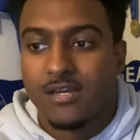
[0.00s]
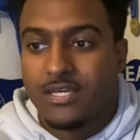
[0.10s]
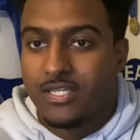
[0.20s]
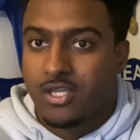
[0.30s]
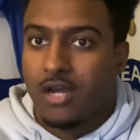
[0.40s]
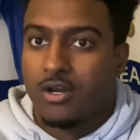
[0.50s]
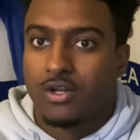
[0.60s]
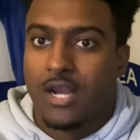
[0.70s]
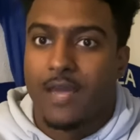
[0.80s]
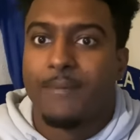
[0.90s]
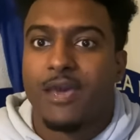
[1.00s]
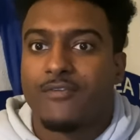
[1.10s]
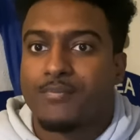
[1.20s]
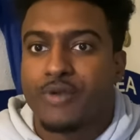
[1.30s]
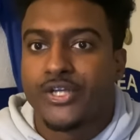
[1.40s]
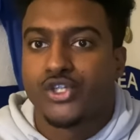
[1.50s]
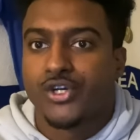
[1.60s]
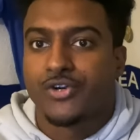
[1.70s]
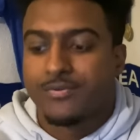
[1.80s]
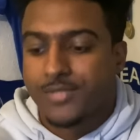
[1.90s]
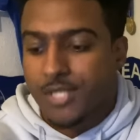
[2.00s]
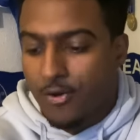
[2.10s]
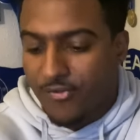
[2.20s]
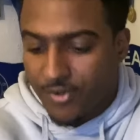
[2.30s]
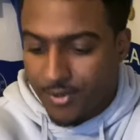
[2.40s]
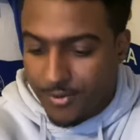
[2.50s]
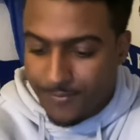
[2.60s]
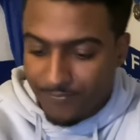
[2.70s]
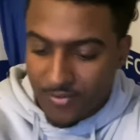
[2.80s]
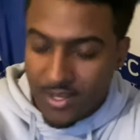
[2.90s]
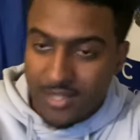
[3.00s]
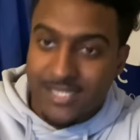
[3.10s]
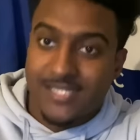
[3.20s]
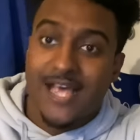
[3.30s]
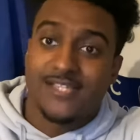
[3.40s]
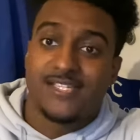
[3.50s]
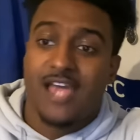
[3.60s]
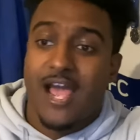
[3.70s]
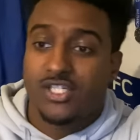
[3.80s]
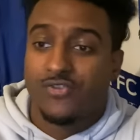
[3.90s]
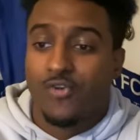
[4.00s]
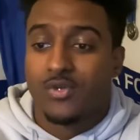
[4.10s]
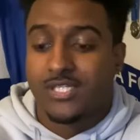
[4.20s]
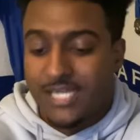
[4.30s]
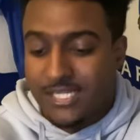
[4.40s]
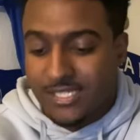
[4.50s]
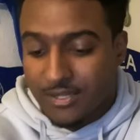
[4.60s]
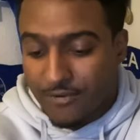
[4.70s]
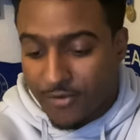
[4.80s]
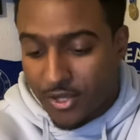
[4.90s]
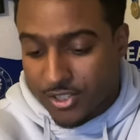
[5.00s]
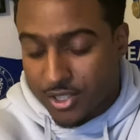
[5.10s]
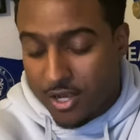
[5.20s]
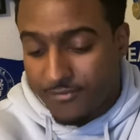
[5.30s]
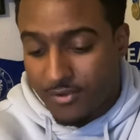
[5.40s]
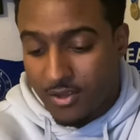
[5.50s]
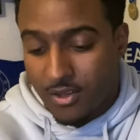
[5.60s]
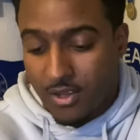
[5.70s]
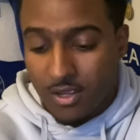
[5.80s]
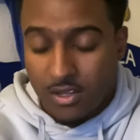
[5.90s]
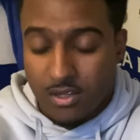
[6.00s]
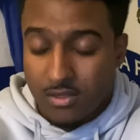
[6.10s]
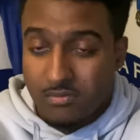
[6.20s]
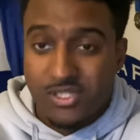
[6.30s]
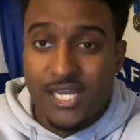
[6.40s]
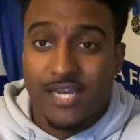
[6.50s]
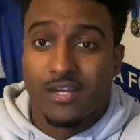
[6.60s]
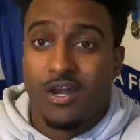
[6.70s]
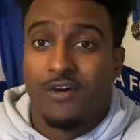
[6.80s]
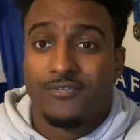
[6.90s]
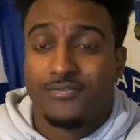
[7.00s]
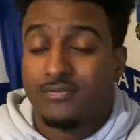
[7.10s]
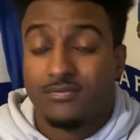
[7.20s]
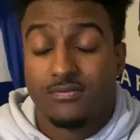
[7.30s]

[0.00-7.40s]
He's starting to look like a bit of a press trigger himself. De Sassi, I actually thought was decent in the first half. Second half...